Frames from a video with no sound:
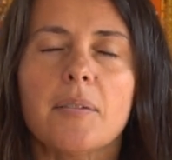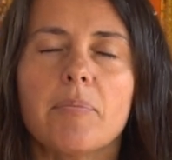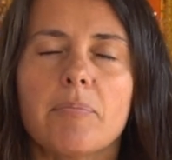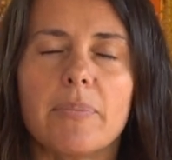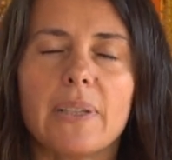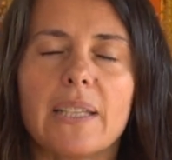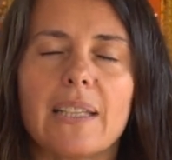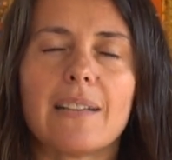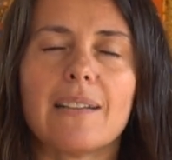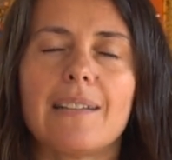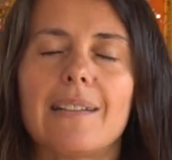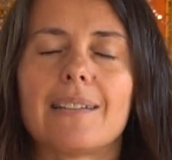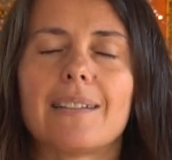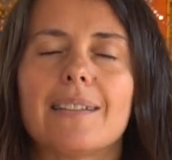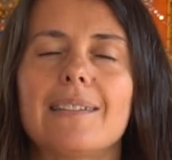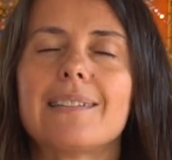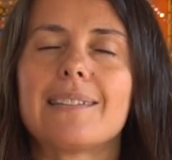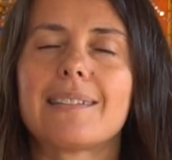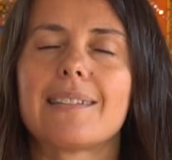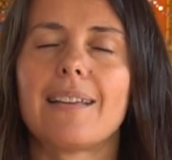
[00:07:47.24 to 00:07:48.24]

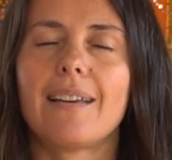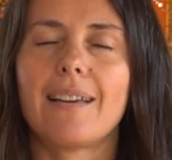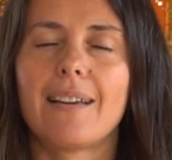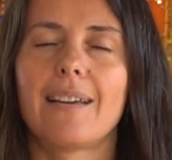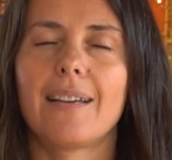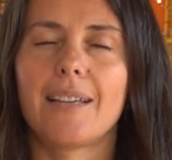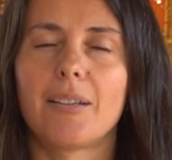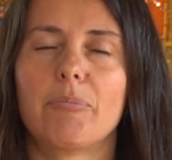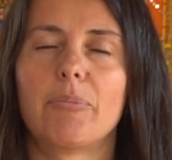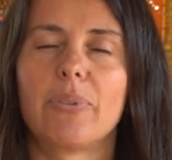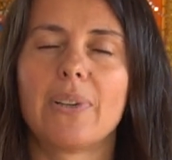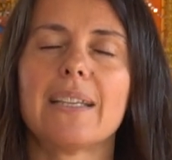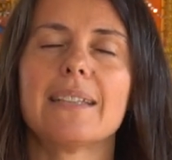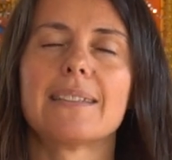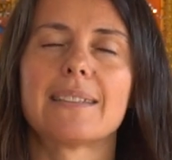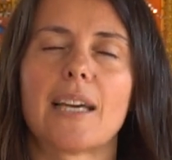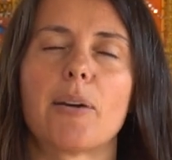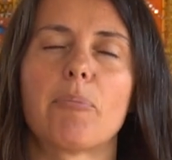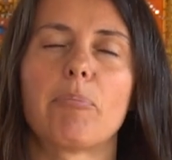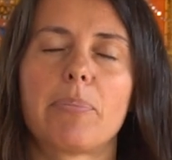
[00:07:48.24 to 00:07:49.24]
because it
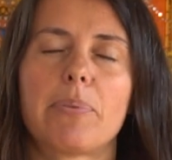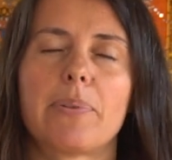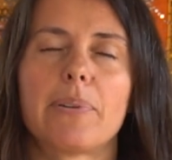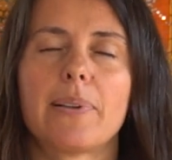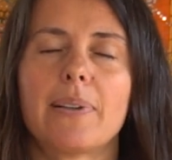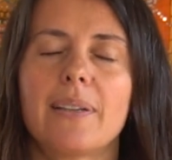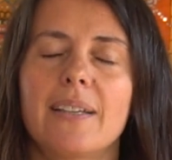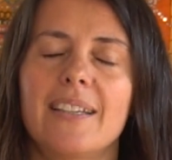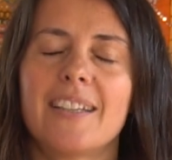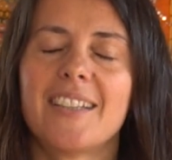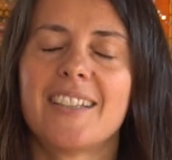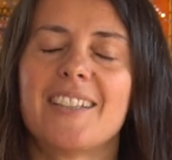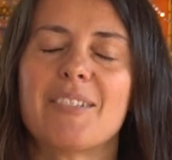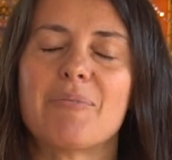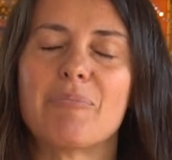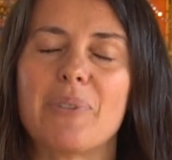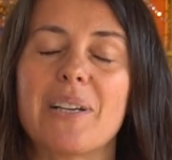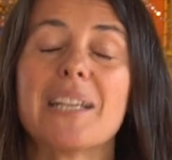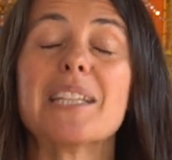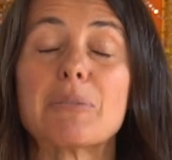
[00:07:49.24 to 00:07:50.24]
brings
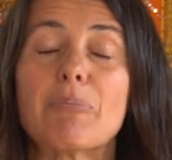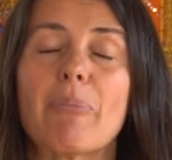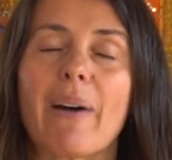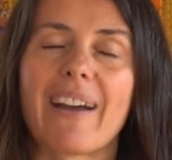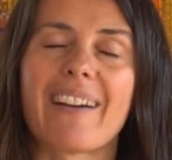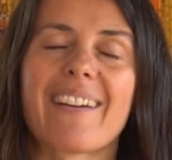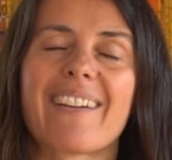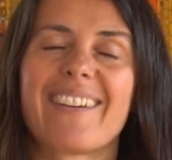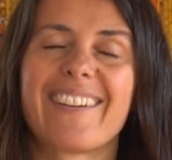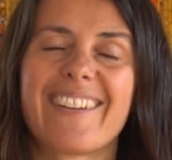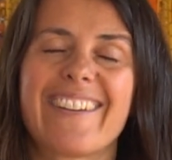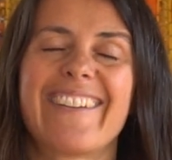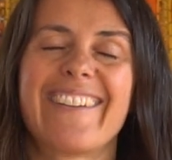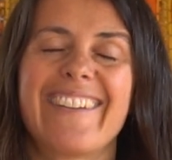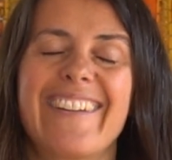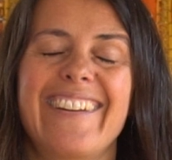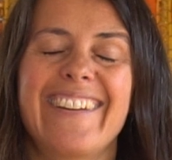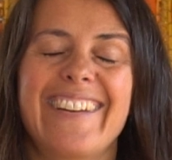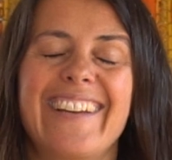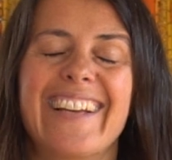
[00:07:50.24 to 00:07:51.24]
back
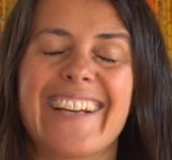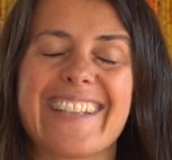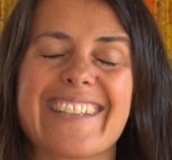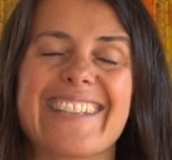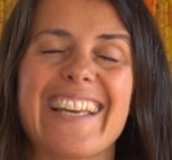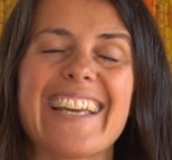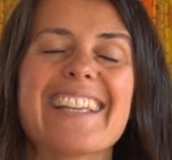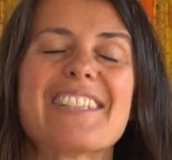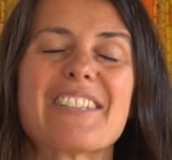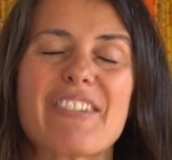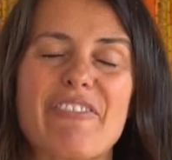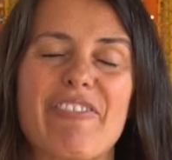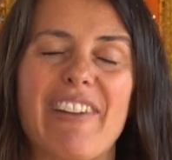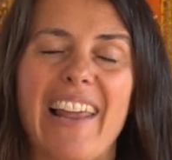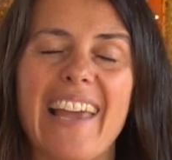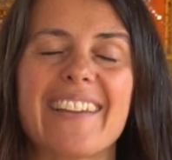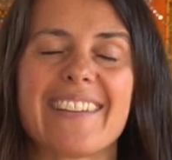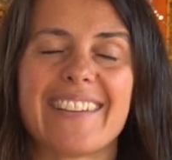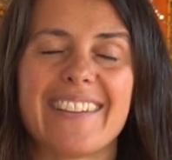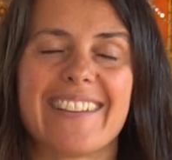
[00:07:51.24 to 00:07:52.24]
a sense of
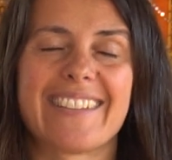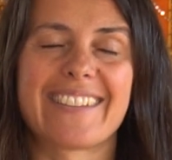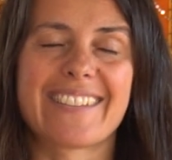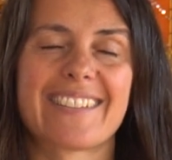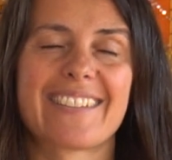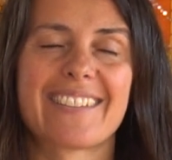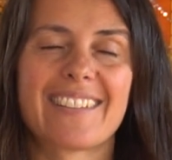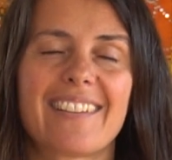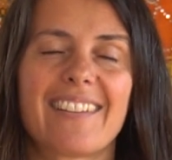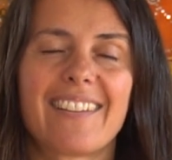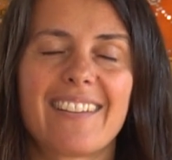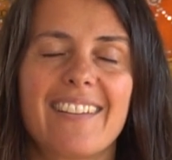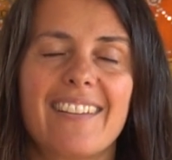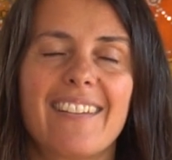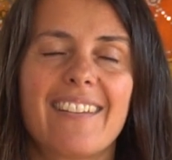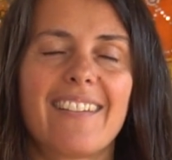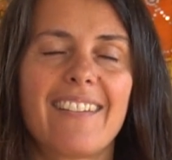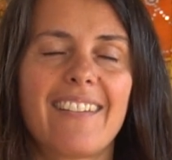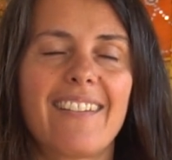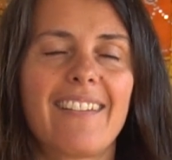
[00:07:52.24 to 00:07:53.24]
lightness.
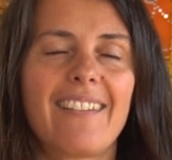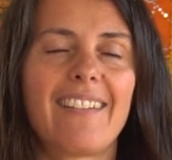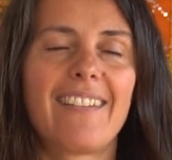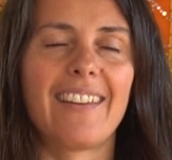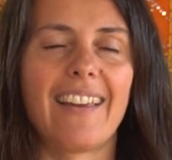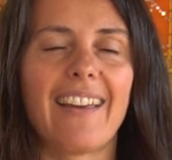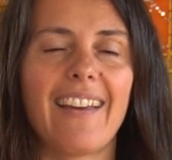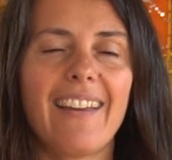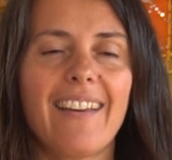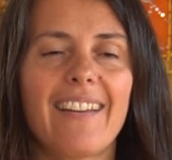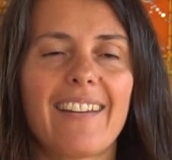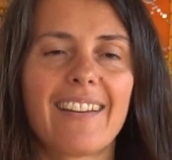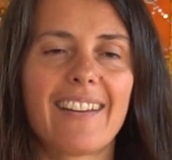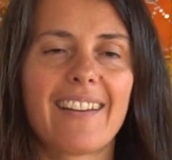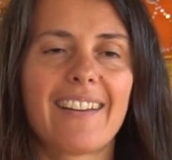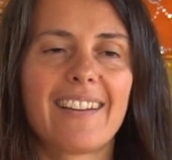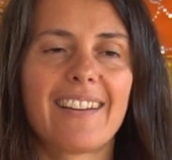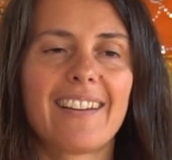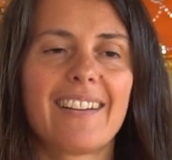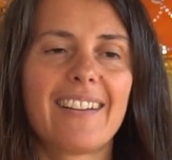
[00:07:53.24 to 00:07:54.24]
Yeah,
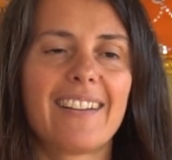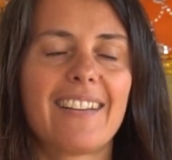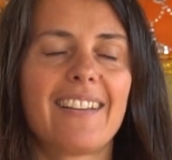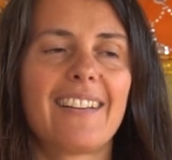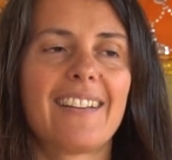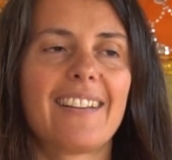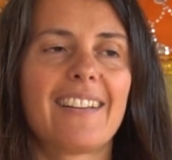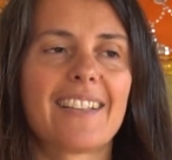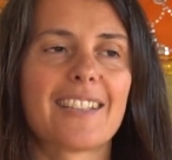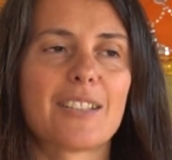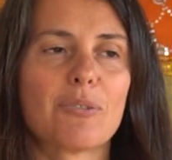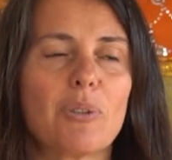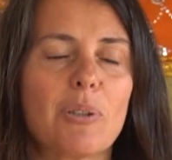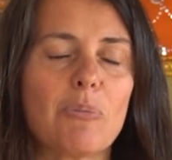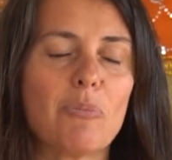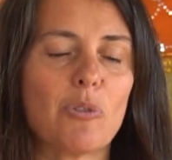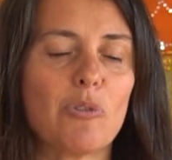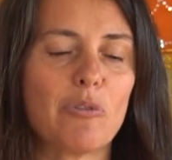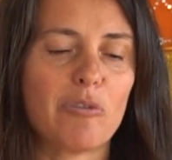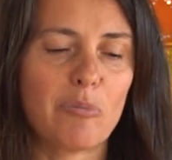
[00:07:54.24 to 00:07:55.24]
as we
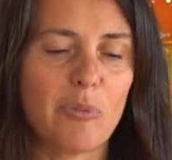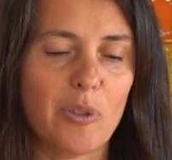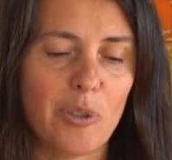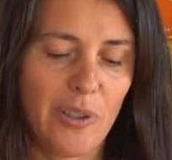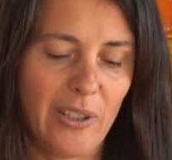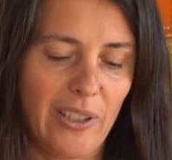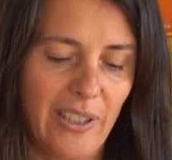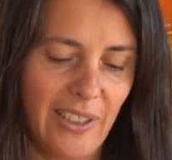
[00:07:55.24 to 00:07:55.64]
move more